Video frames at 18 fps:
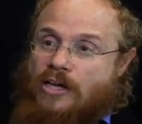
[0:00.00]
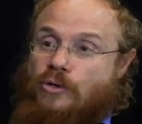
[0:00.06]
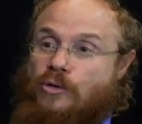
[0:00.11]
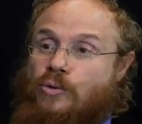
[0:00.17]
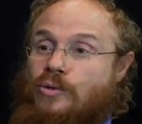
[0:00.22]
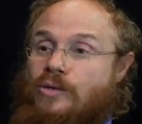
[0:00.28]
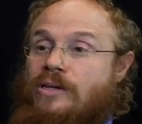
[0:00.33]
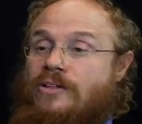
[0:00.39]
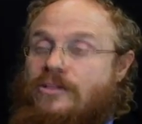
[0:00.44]
and
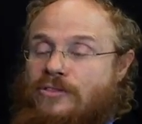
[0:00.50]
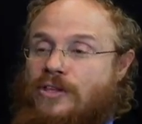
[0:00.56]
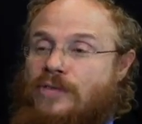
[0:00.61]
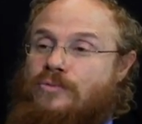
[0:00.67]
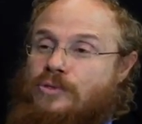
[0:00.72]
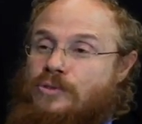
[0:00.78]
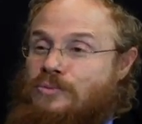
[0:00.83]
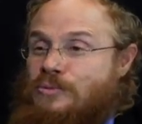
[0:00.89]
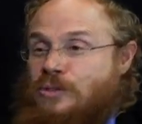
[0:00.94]
who did he think
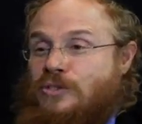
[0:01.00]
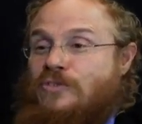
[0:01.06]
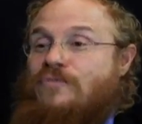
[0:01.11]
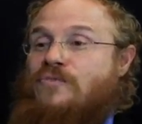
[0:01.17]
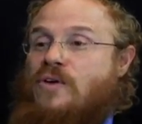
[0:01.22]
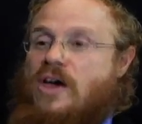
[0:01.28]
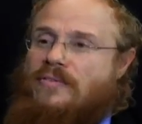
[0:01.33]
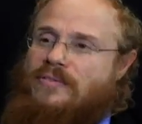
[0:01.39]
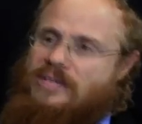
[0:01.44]
would
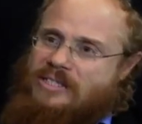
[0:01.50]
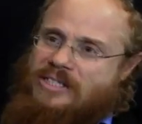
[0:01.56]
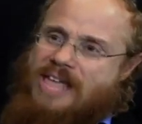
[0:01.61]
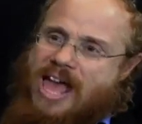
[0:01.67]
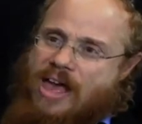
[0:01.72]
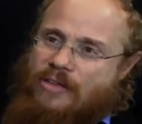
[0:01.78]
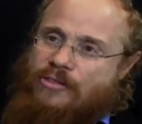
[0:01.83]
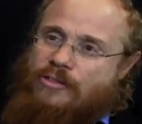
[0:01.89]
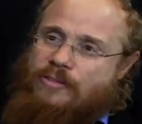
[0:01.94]
survive his
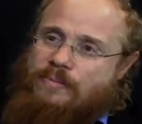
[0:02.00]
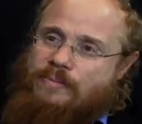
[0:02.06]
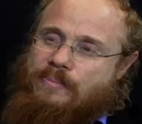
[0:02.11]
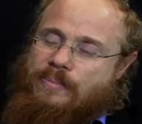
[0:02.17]
death?